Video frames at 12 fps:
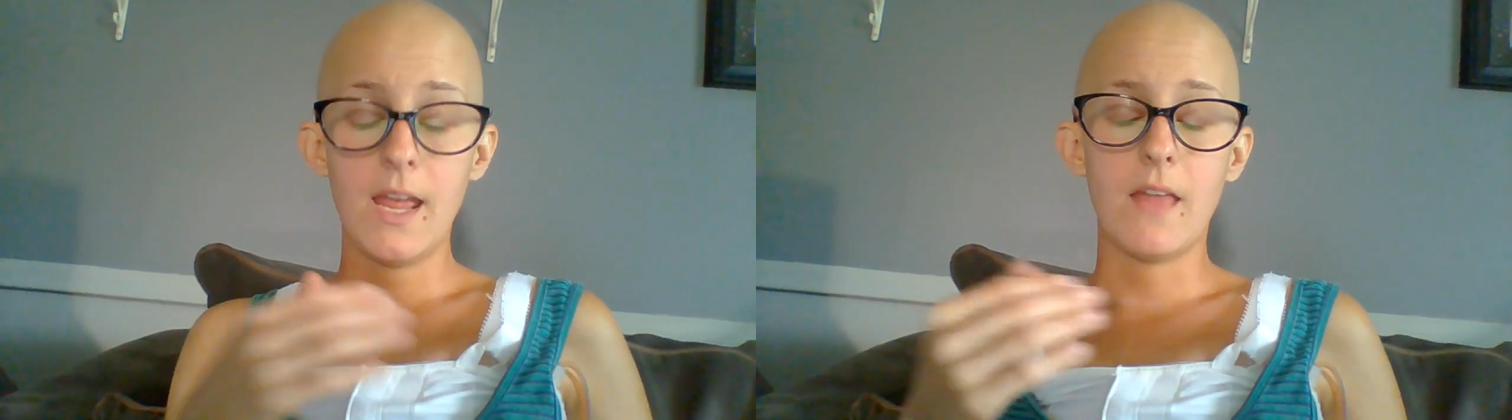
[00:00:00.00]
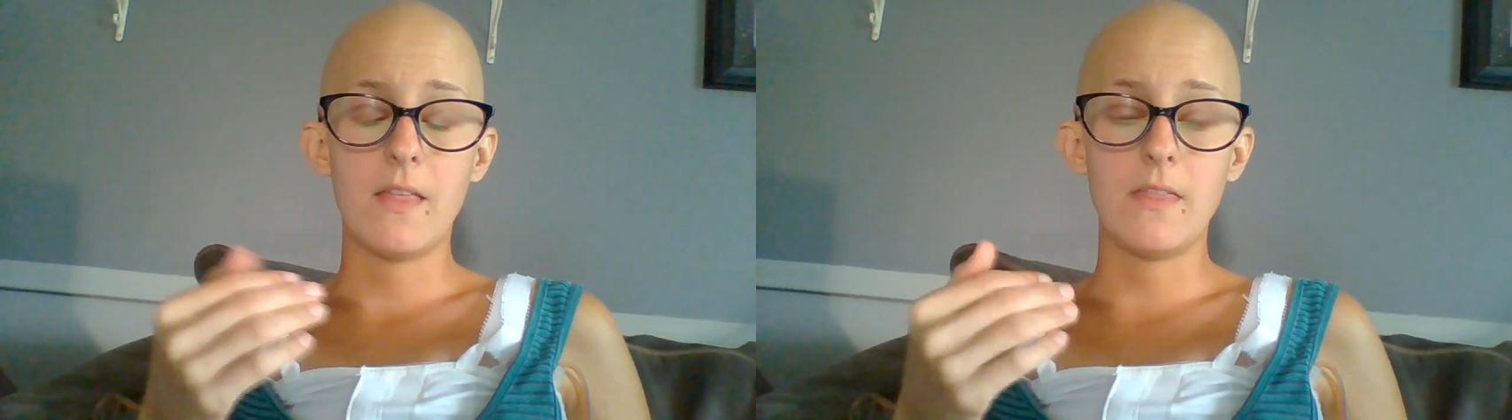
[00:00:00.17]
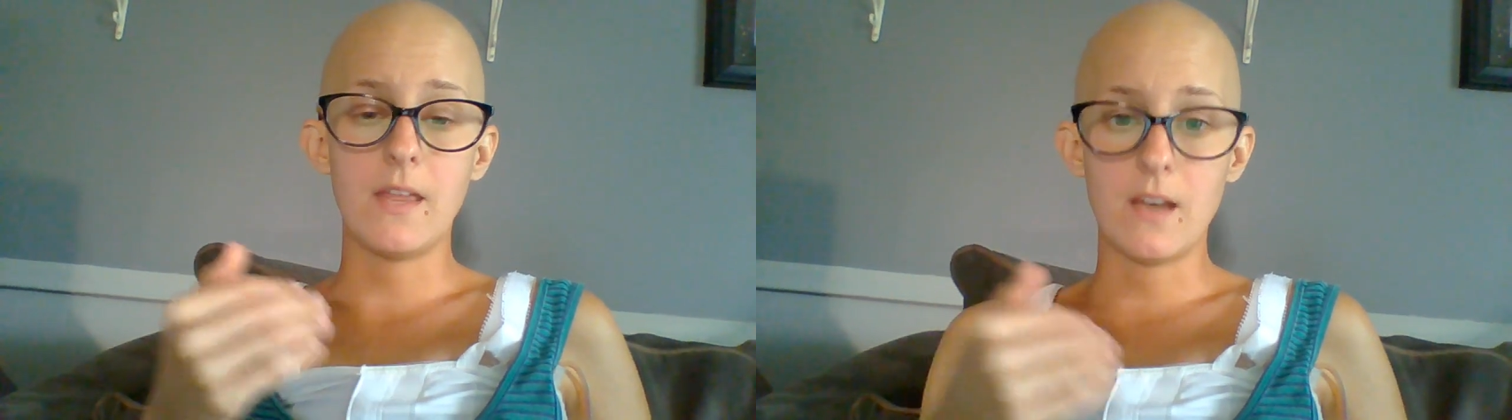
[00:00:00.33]

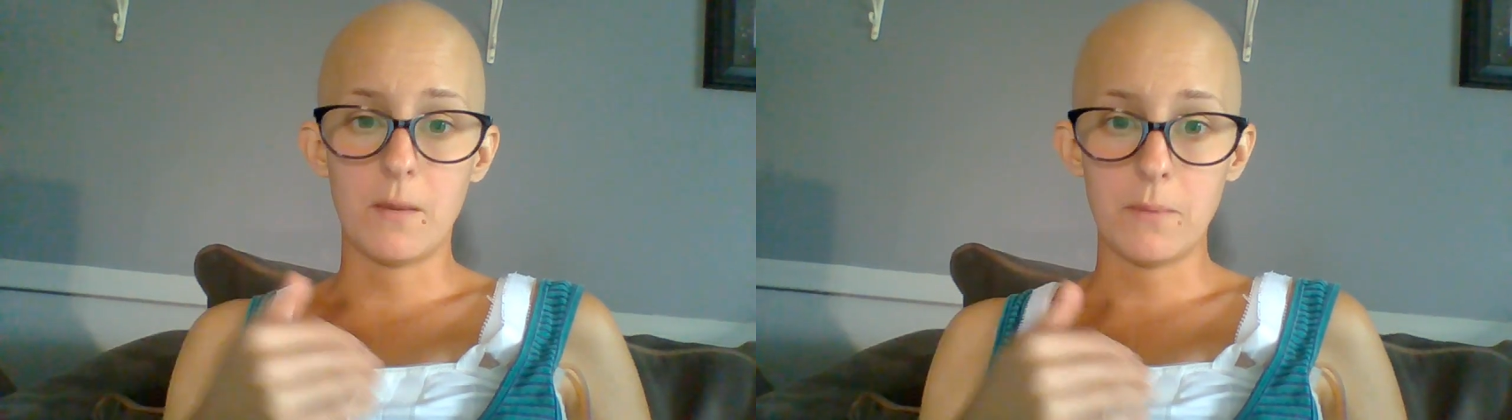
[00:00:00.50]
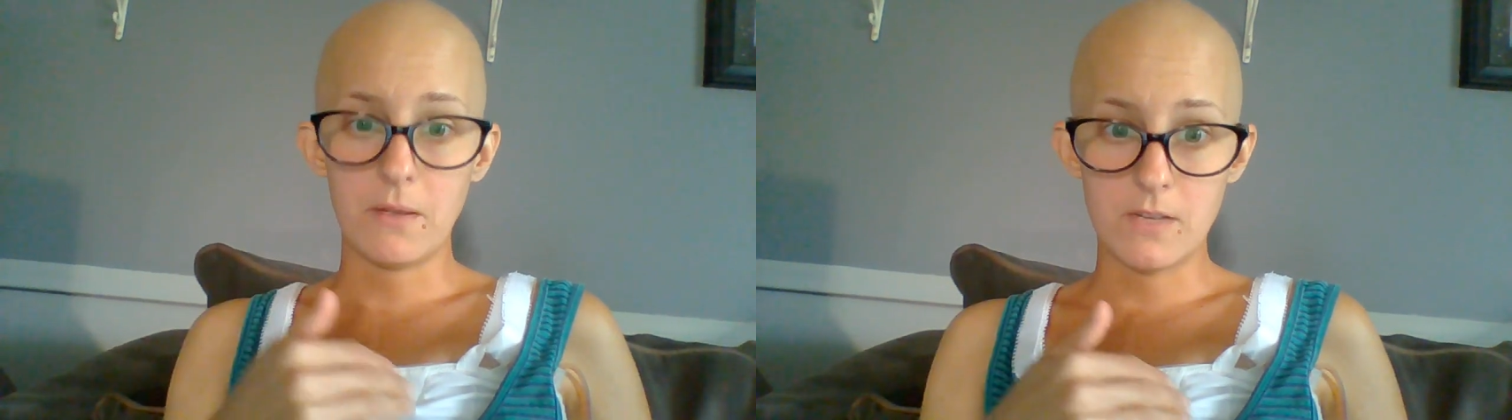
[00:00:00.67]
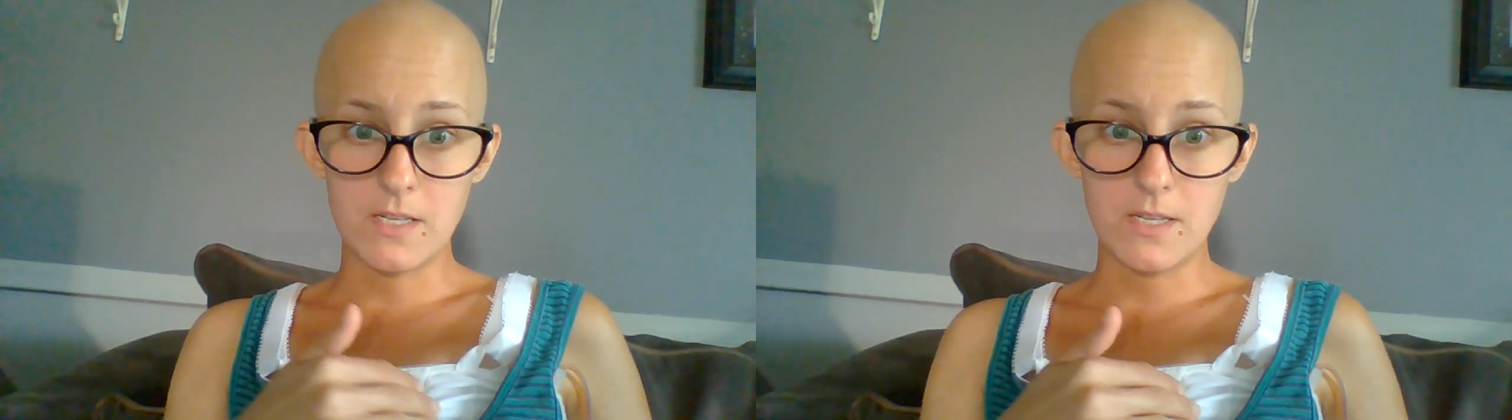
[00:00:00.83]
then they numb
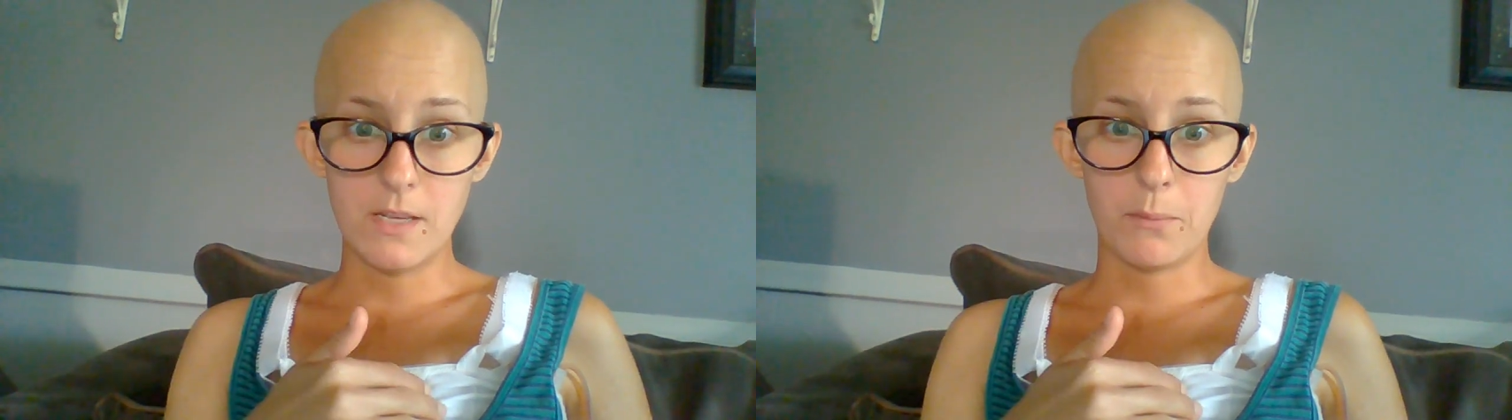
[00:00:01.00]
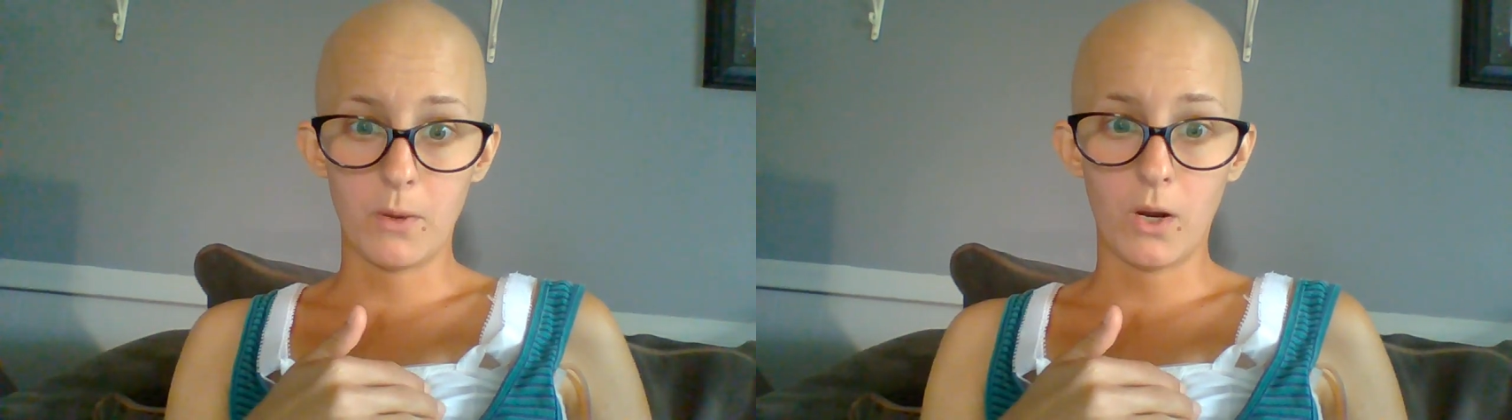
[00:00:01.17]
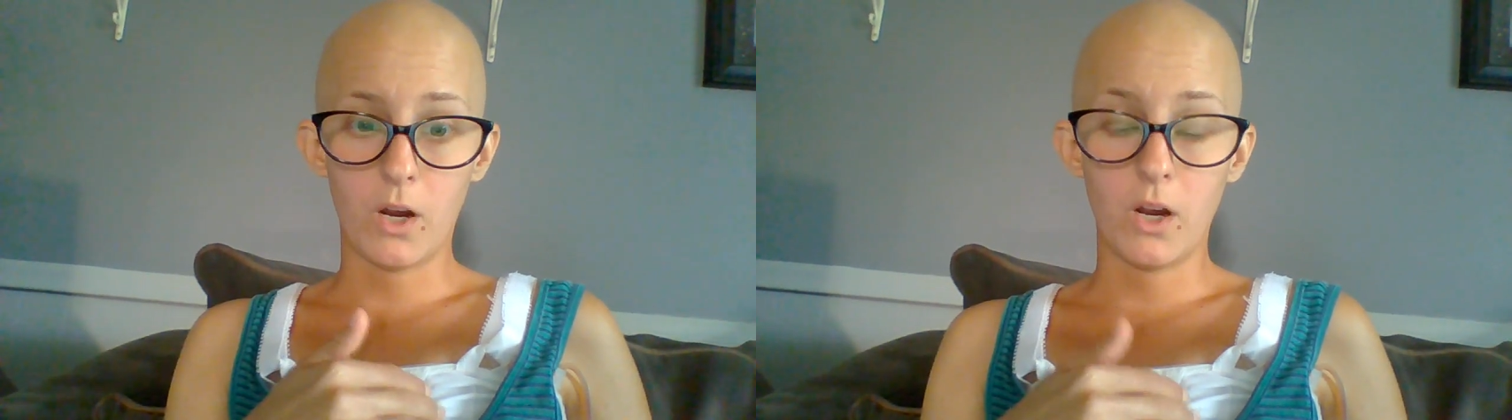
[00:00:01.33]
even
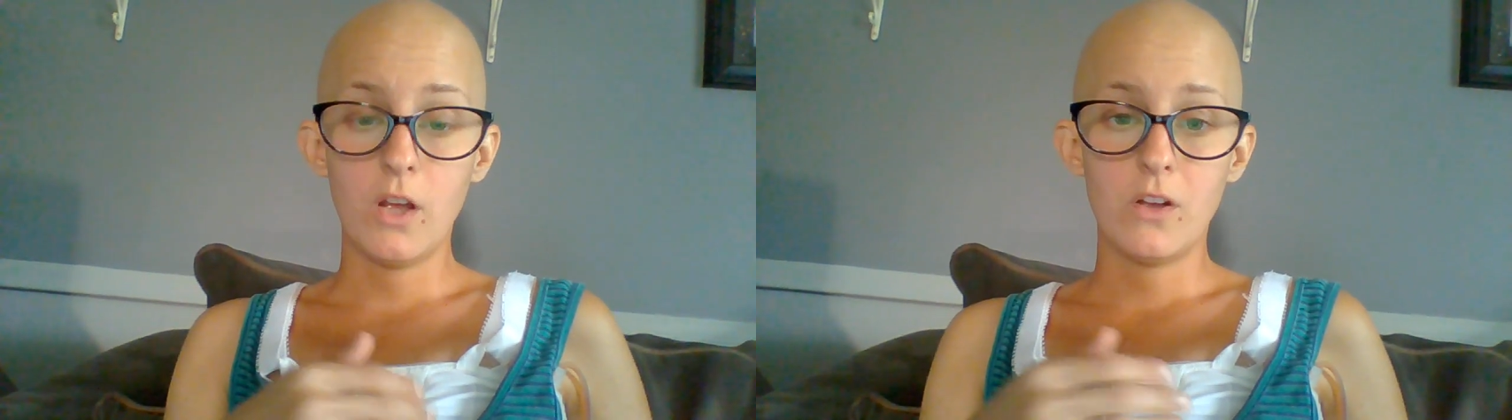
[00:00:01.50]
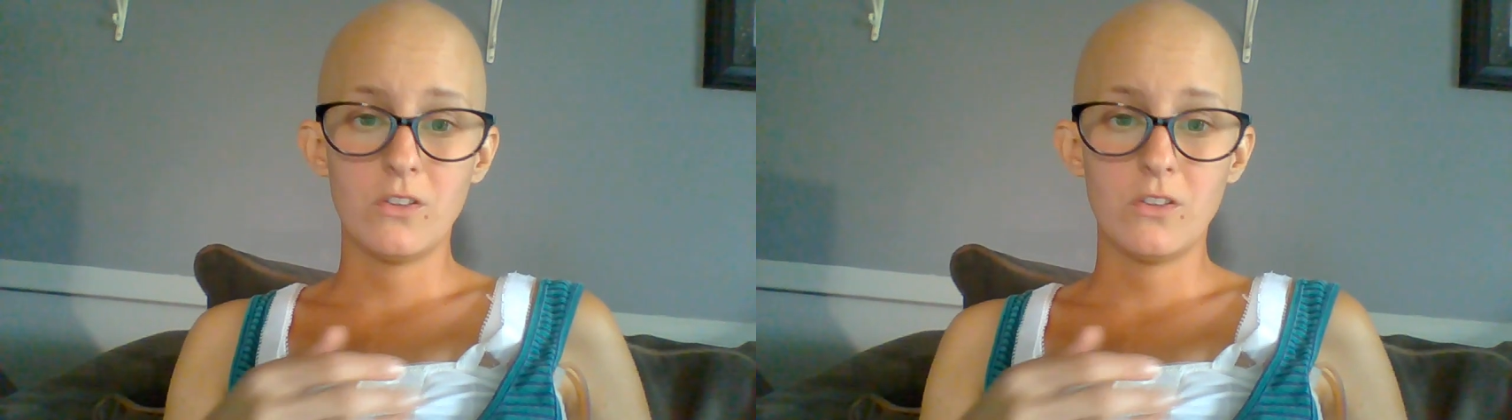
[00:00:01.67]
deeper,